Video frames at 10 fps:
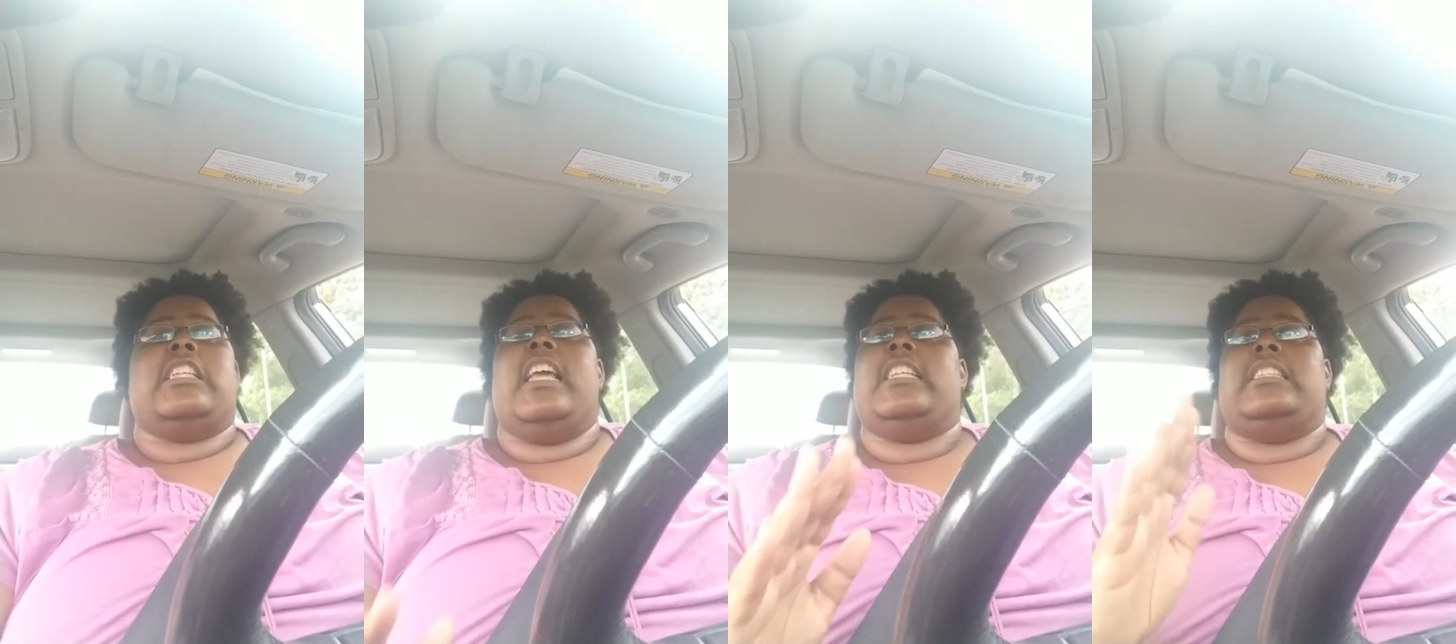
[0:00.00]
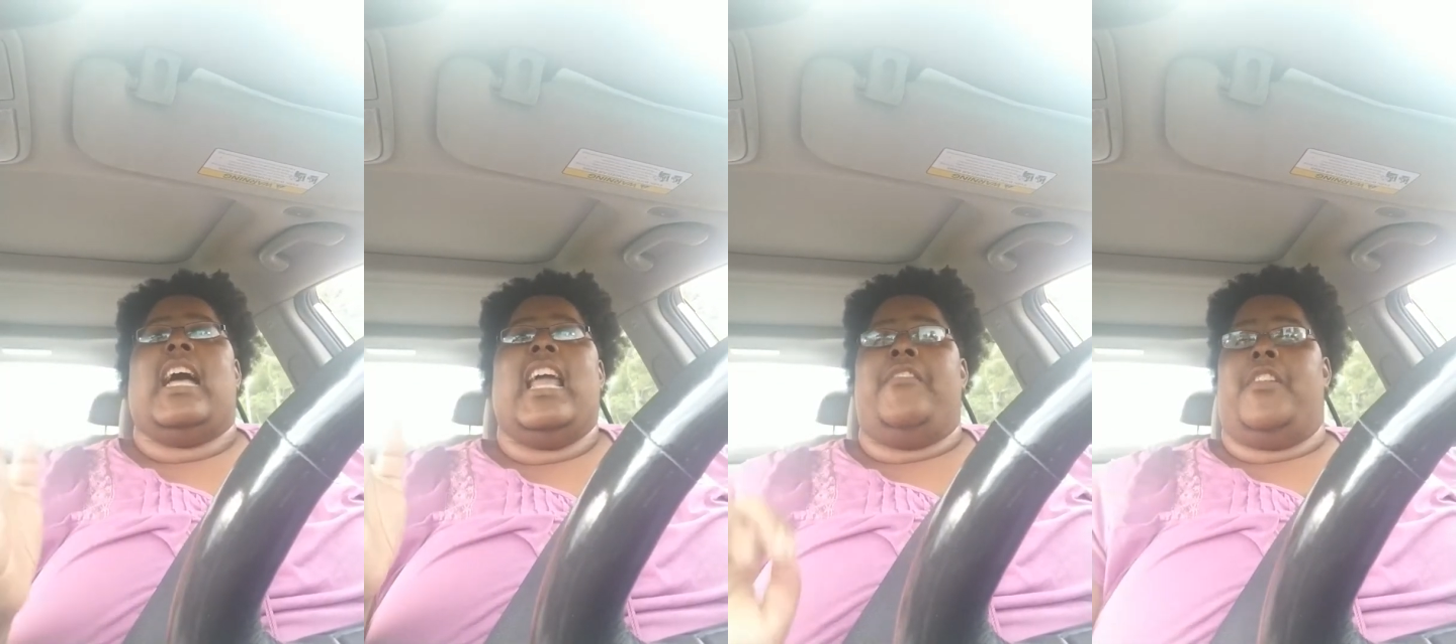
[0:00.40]
it's
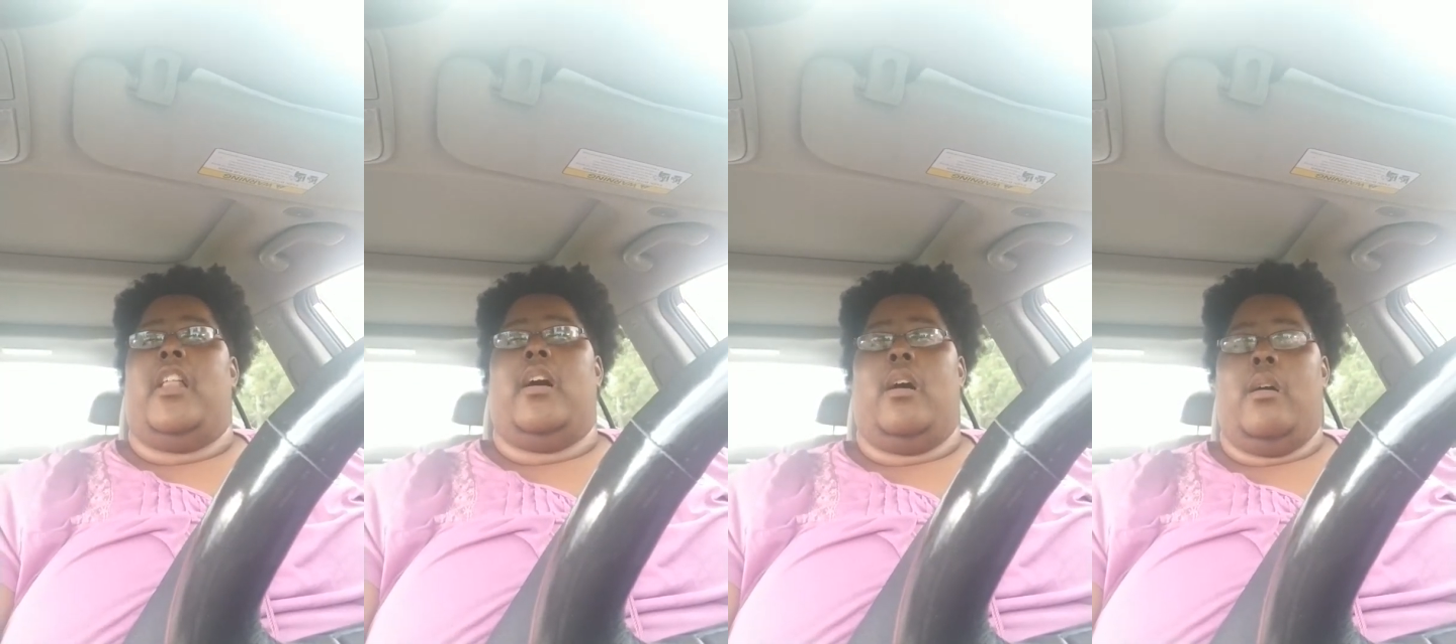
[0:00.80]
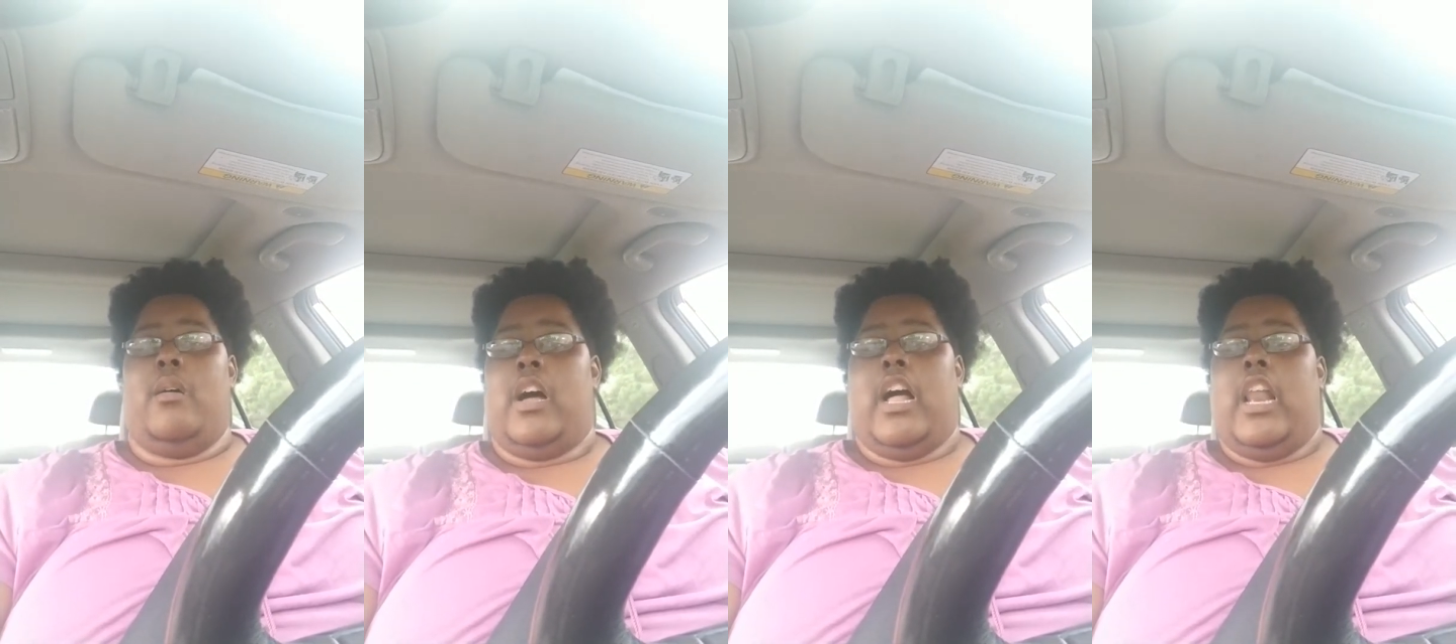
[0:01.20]
not even a whole
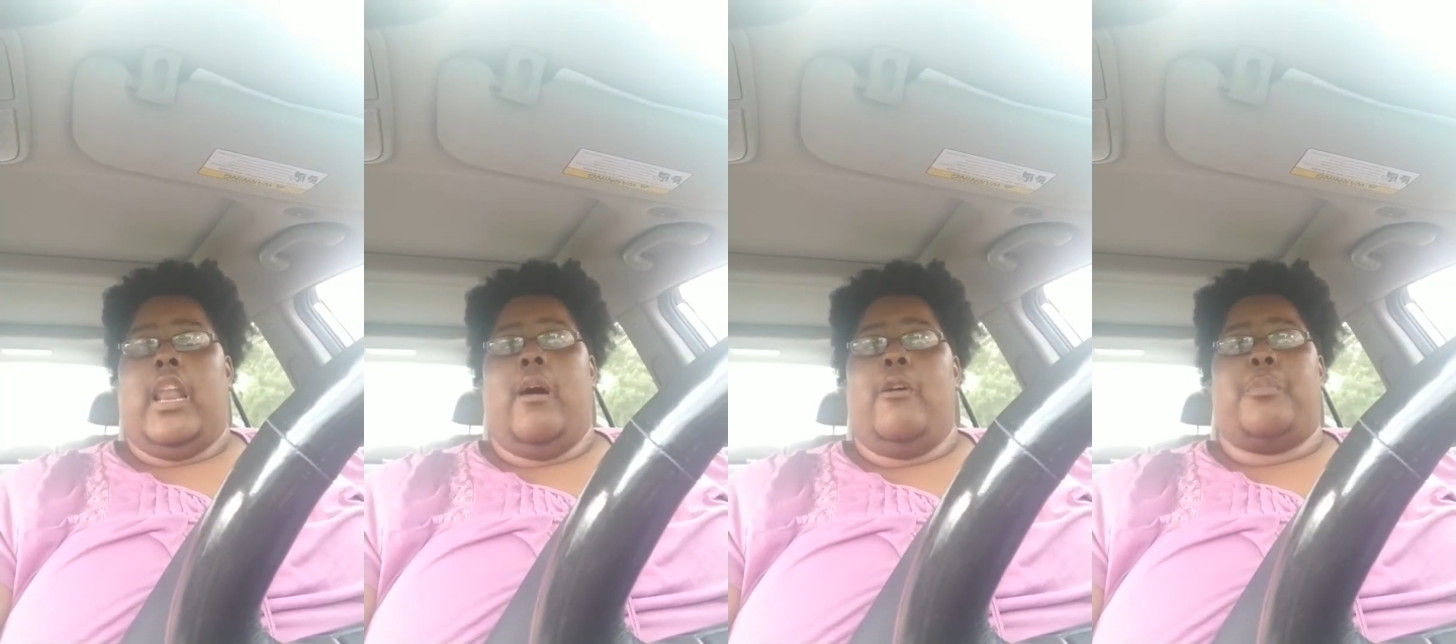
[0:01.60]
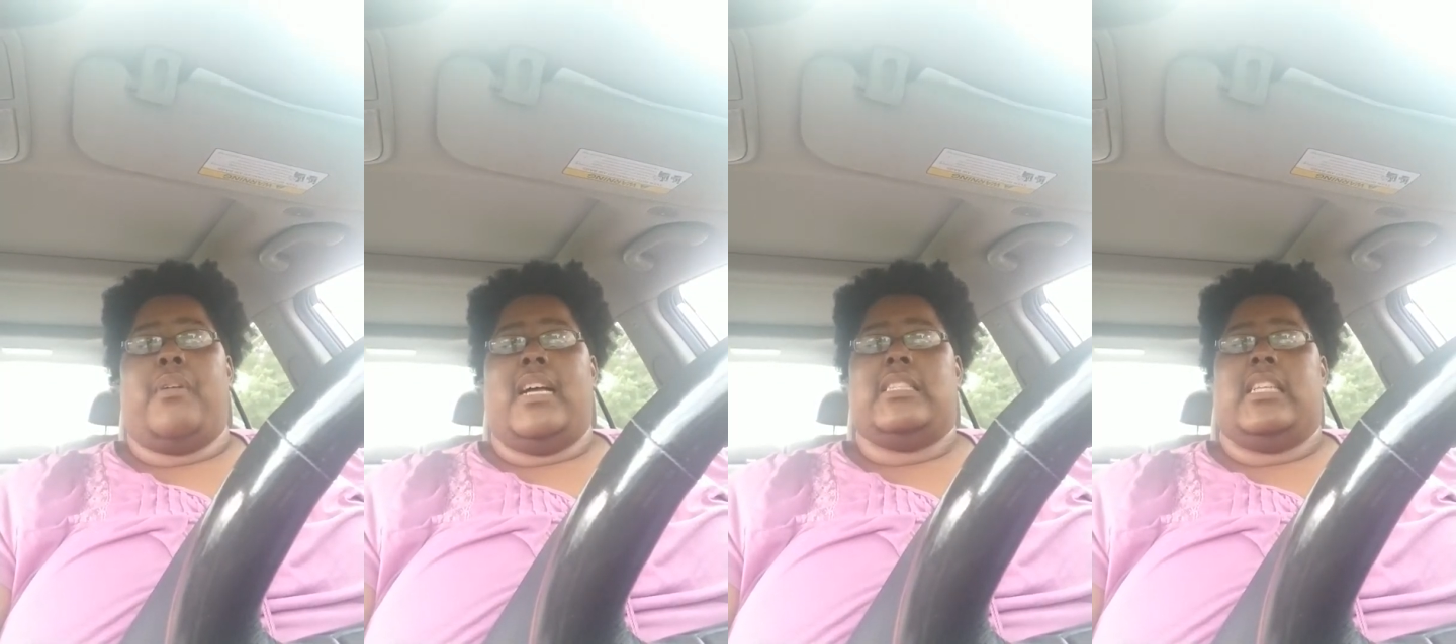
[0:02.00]
a long
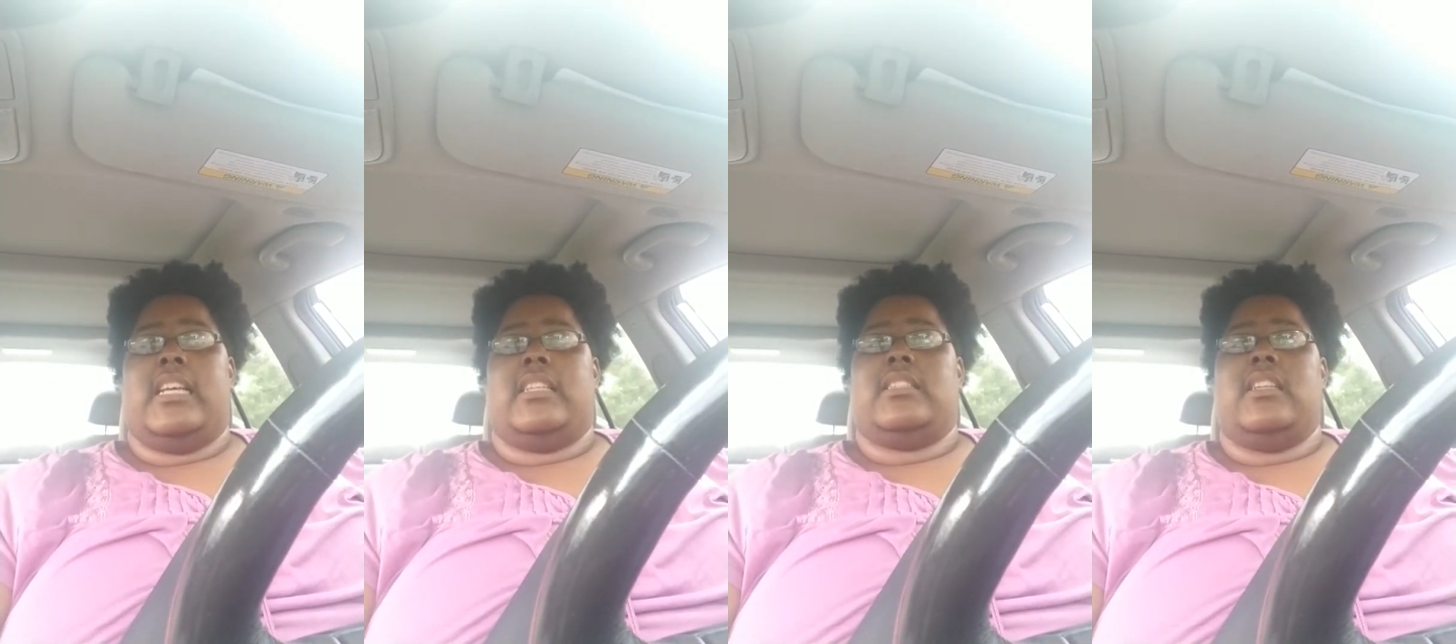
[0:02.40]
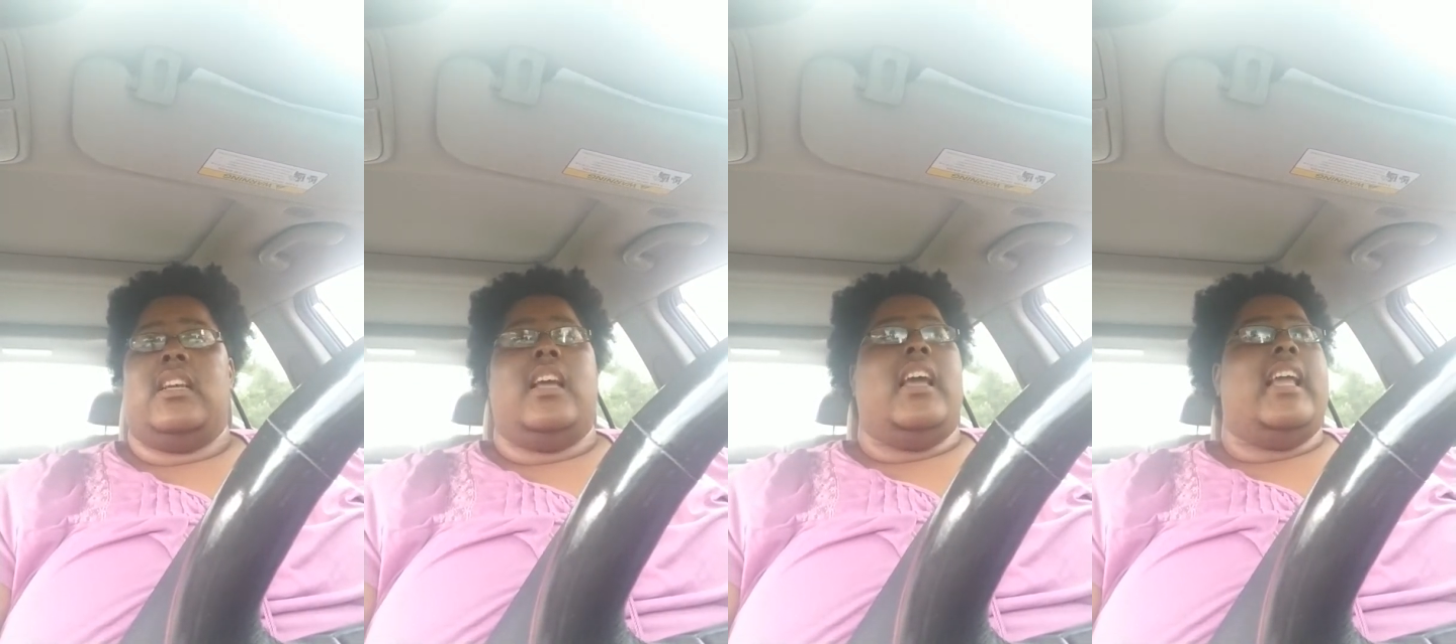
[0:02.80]
process.
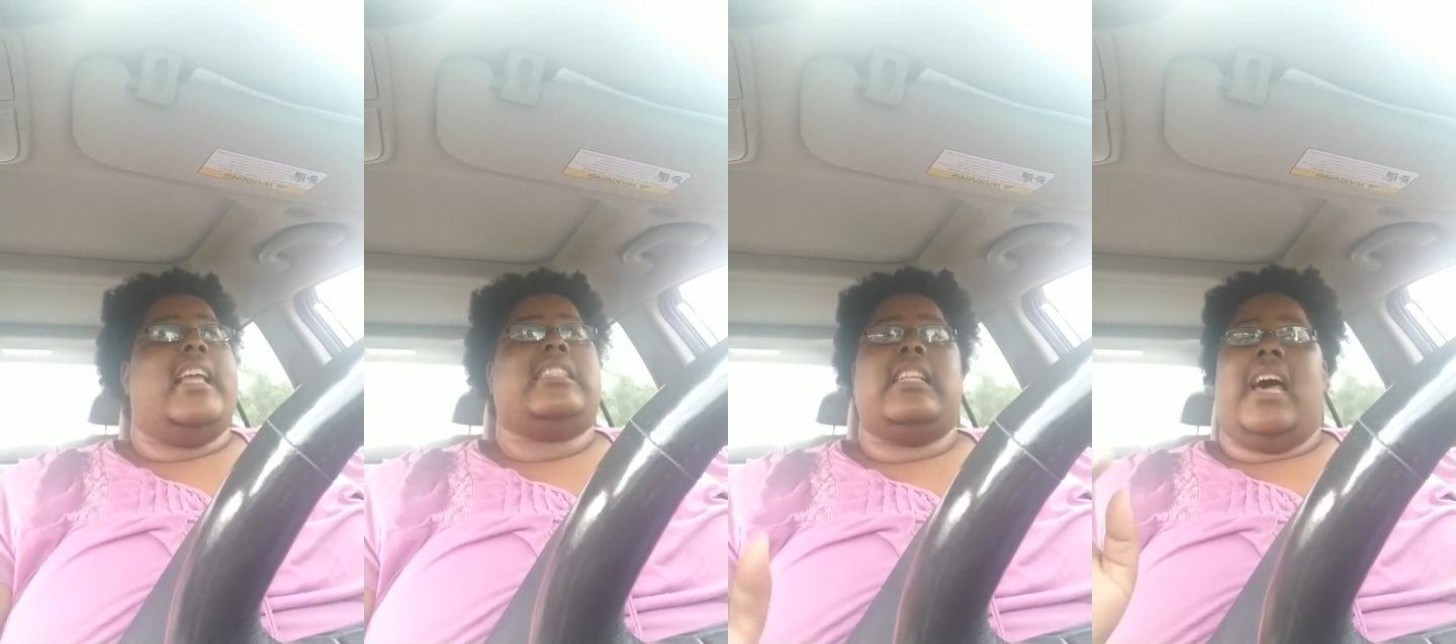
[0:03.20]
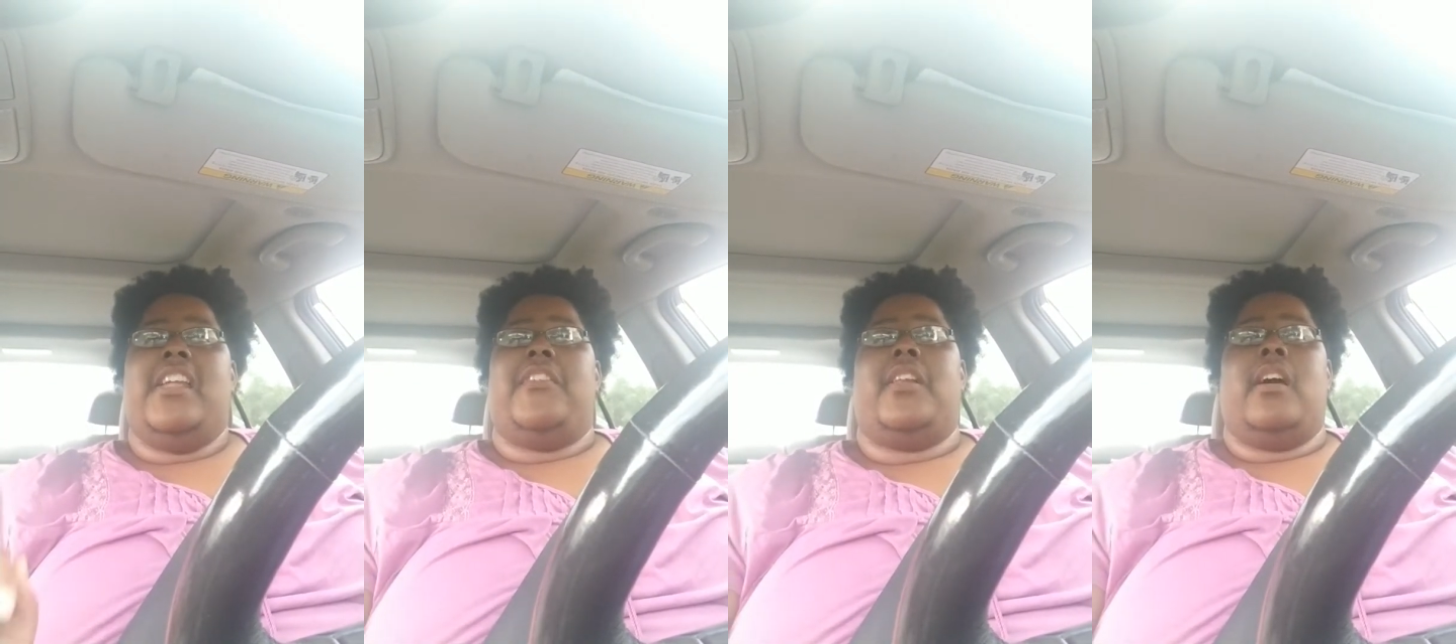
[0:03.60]
It's not
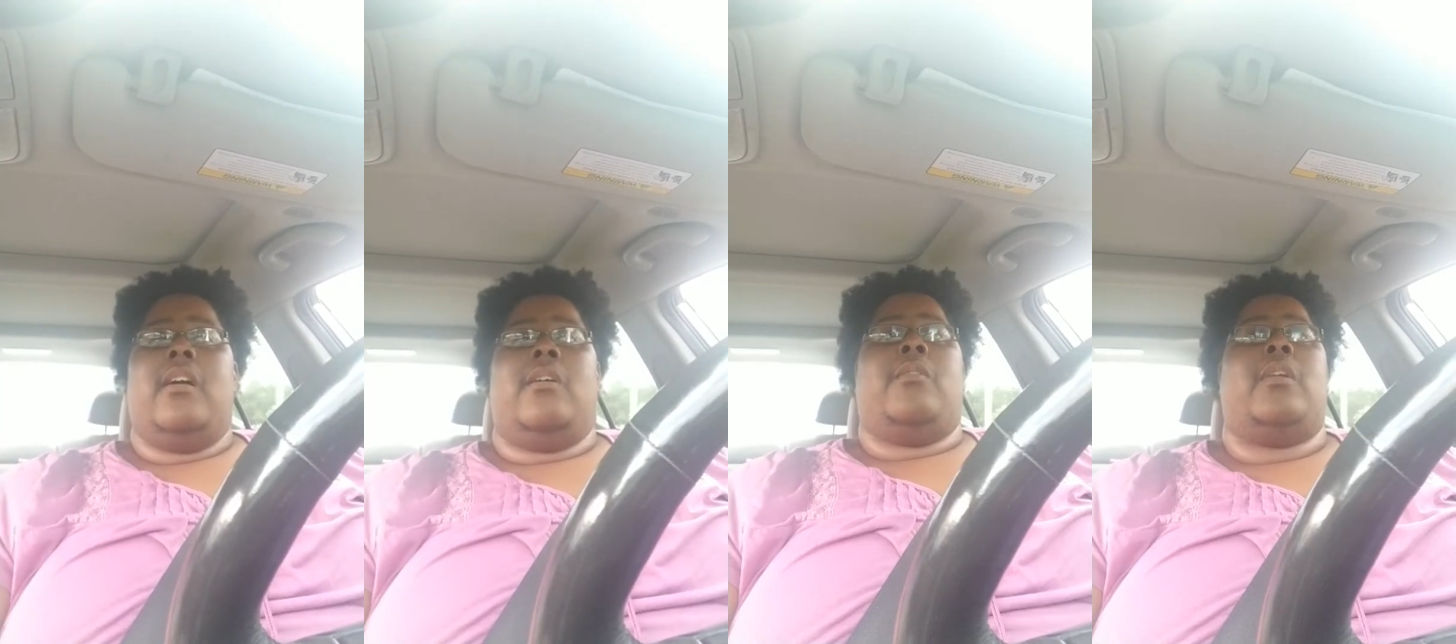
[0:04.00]
even long.